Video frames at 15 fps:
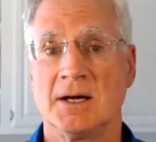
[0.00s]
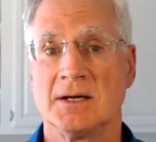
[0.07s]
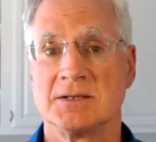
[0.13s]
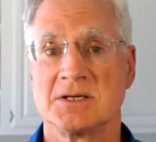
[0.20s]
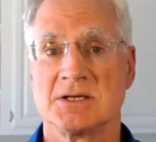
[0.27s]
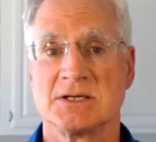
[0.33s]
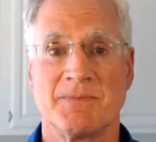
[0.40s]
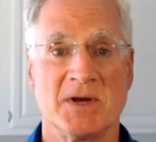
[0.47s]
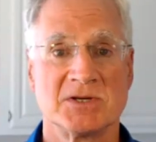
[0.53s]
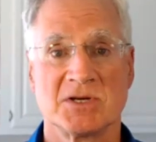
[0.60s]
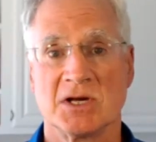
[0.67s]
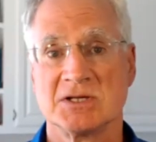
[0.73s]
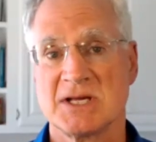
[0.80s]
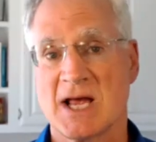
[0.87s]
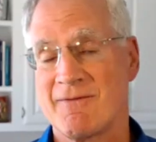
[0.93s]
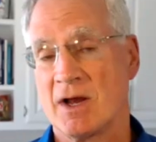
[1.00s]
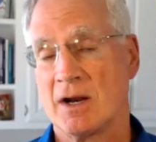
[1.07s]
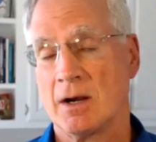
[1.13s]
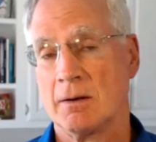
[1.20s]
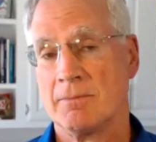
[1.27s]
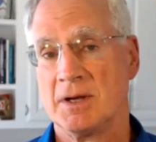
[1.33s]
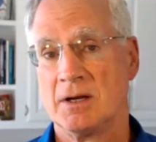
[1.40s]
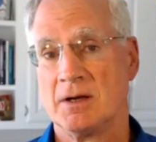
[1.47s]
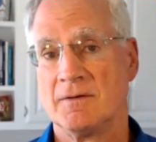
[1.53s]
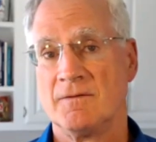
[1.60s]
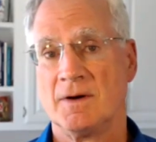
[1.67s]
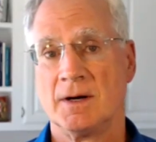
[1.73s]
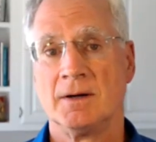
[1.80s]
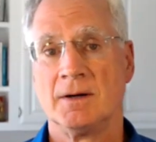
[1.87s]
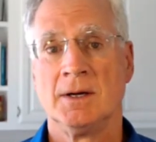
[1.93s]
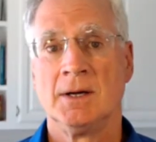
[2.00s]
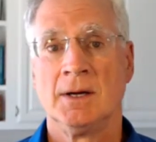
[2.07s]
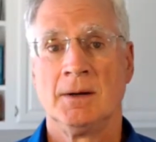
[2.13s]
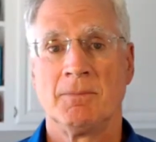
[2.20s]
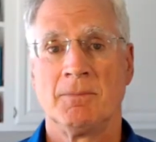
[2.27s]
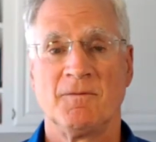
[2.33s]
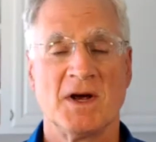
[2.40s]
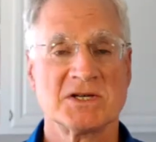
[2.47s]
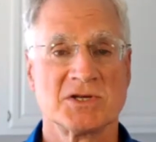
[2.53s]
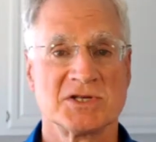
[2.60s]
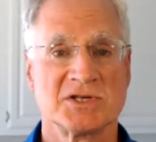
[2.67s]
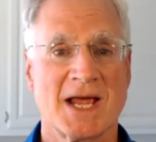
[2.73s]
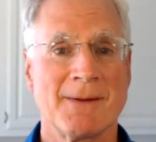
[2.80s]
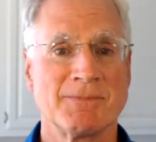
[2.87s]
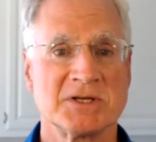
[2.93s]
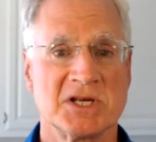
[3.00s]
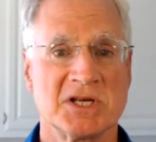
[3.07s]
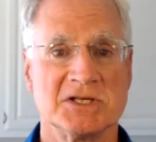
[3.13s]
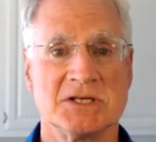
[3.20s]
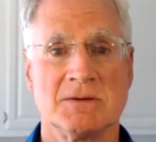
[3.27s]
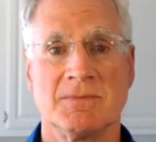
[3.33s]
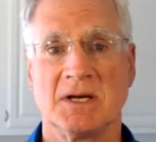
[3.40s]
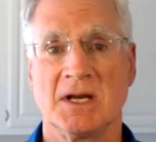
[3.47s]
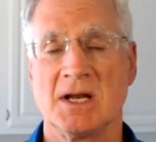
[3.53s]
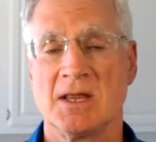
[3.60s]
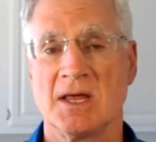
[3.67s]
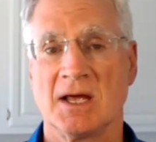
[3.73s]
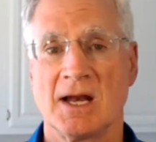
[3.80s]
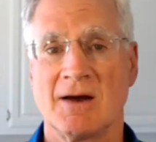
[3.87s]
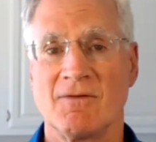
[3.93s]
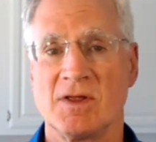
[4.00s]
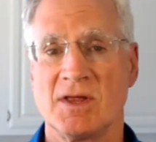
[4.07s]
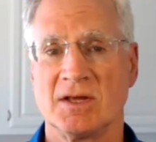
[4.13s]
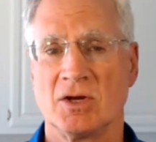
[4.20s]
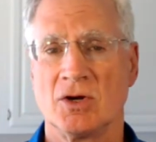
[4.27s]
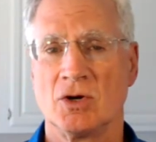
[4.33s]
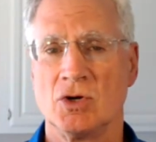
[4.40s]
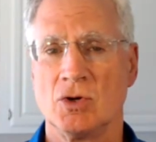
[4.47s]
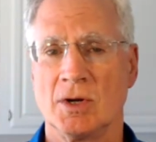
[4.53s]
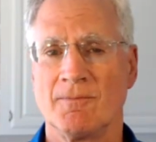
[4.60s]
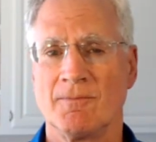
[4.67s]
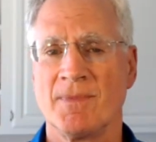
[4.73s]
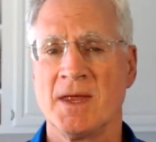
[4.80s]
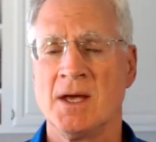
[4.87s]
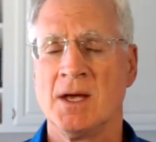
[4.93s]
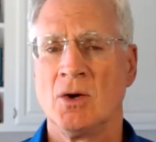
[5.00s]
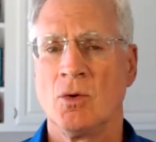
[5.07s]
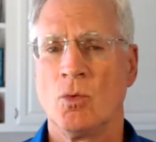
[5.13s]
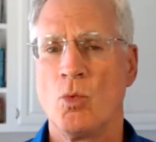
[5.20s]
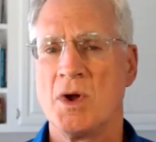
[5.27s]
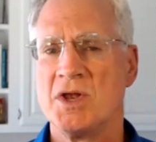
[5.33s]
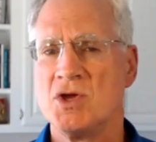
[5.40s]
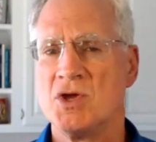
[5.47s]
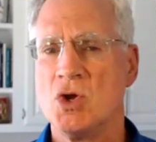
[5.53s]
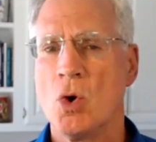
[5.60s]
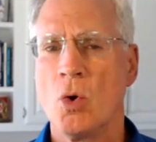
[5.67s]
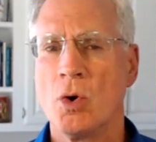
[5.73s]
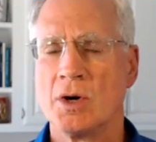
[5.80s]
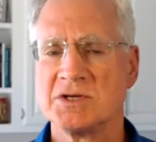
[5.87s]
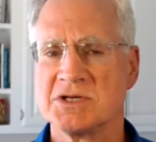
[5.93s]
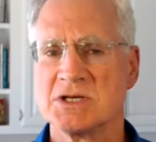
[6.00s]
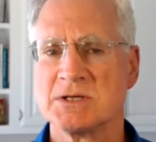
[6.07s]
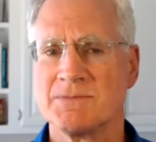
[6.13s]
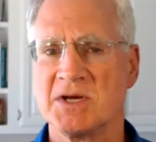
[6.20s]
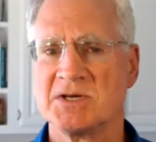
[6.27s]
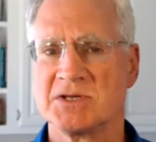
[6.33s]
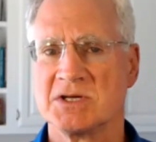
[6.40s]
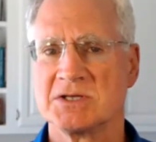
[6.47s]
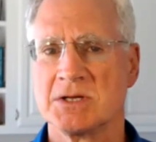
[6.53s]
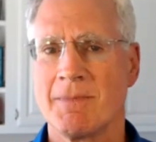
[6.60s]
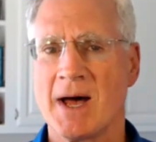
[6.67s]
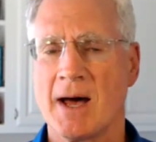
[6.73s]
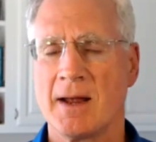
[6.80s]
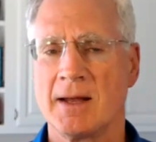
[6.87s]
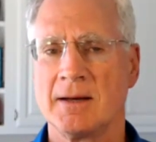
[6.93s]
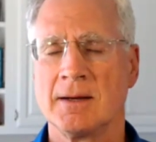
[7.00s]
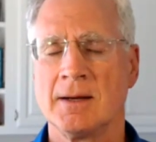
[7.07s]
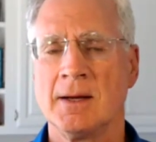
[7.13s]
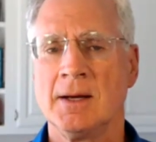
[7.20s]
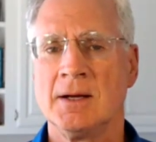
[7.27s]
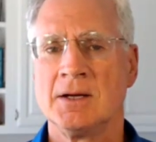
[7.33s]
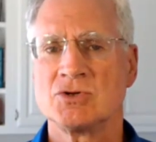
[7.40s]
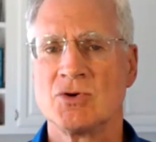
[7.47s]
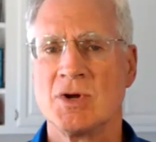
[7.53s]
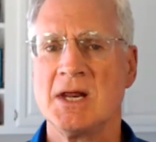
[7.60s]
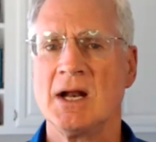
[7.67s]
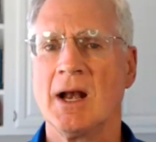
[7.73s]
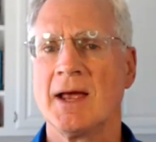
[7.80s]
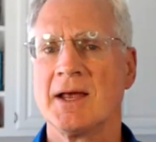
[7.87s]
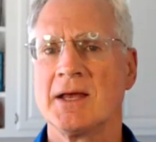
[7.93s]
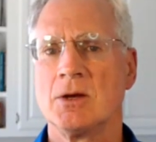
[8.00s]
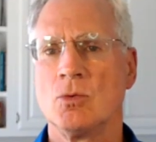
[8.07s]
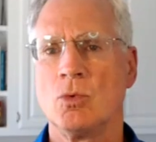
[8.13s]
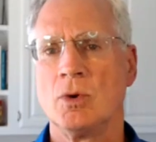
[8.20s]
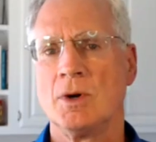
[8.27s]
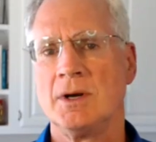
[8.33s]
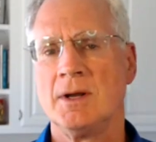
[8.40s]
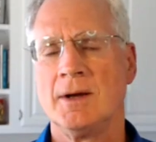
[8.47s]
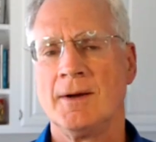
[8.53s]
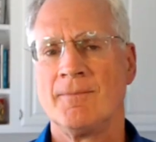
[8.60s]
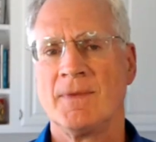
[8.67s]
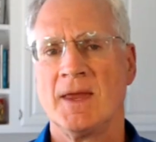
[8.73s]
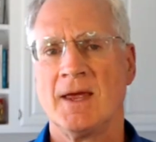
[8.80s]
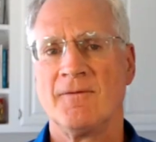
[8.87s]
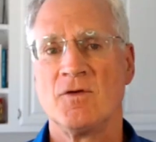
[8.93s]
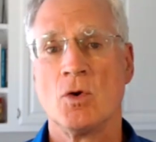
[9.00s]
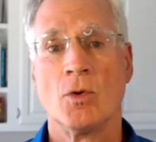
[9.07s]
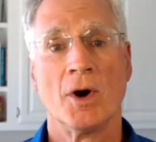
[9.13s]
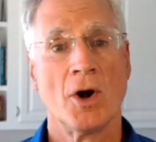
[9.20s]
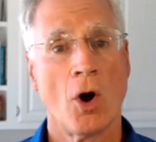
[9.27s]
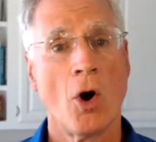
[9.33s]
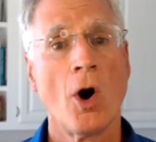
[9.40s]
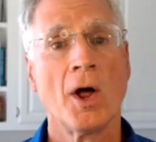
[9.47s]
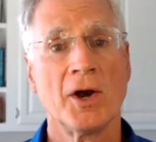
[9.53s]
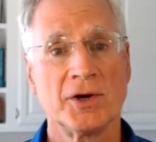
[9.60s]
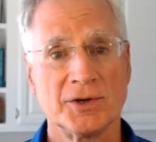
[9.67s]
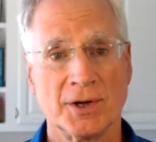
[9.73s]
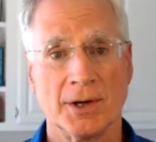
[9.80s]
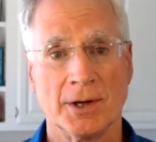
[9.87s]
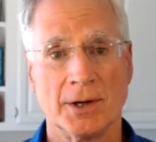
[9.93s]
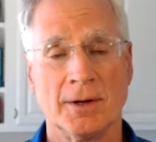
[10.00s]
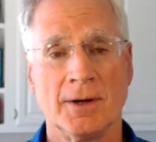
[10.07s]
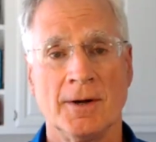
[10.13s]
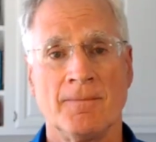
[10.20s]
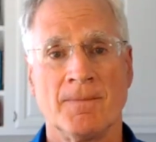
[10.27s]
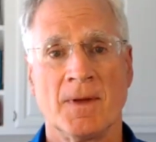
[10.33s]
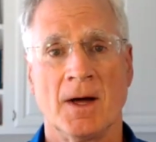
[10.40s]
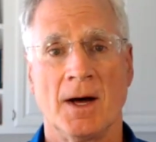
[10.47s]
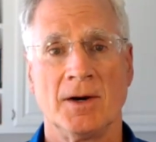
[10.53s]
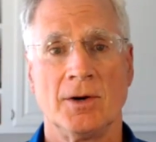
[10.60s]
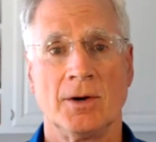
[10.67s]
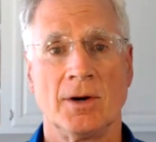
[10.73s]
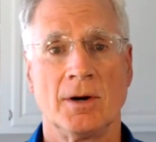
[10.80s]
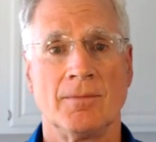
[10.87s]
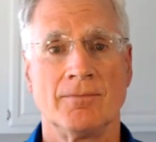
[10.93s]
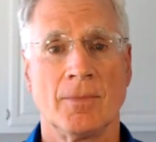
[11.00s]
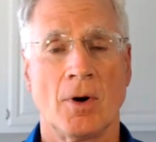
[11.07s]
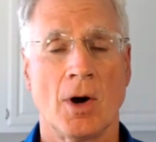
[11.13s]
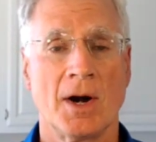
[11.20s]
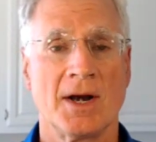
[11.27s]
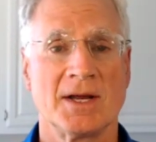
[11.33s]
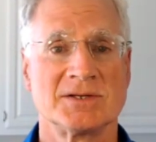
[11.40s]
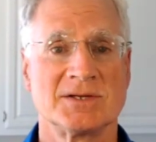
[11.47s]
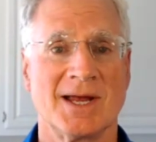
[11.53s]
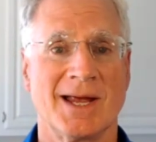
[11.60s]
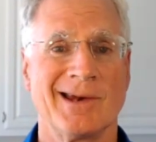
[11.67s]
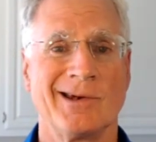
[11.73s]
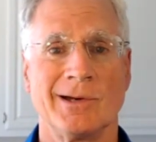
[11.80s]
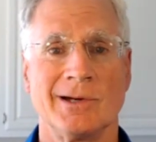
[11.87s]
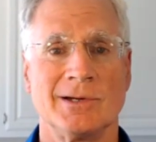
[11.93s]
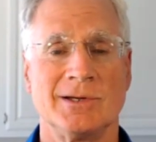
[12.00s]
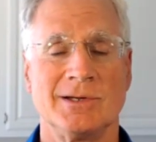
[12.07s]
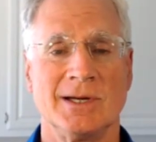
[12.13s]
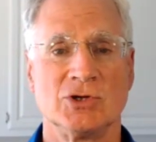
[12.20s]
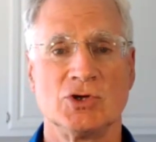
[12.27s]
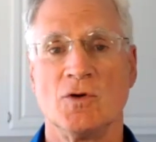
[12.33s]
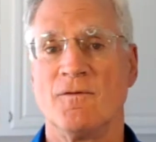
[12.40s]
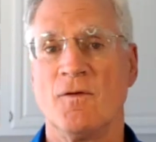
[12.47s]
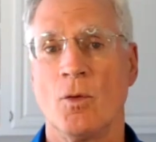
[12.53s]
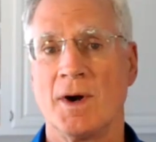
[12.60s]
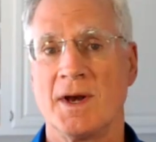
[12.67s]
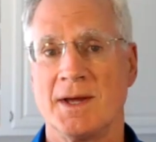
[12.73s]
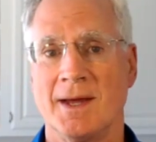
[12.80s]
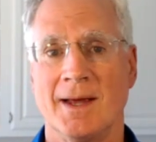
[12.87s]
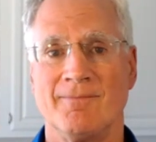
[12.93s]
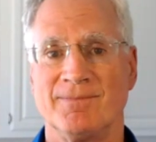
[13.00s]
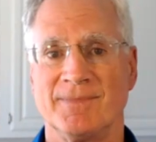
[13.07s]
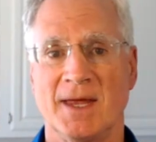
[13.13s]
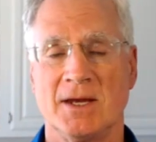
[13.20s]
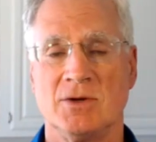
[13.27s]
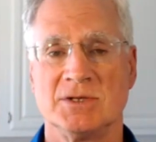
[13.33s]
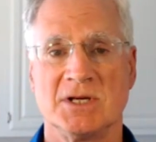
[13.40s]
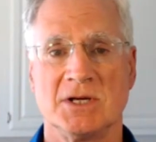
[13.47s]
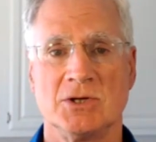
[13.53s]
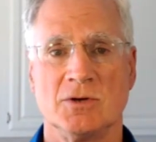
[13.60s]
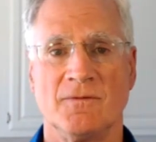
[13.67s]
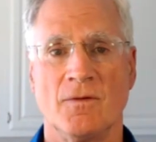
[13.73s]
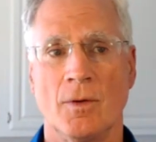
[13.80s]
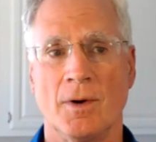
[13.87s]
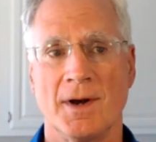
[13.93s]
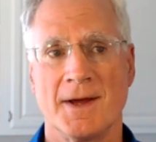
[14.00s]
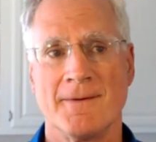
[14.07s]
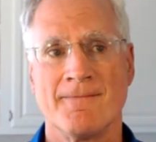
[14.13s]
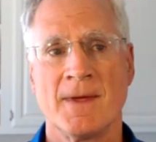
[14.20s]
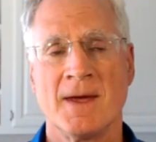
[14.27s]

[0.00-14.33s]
suspicious, having a little bit of professional skepticism in anything and everything that you're doing. When you're suspicious about it, treat it like you would if you were an auditor under an auditing standard, the 240, AUC 240,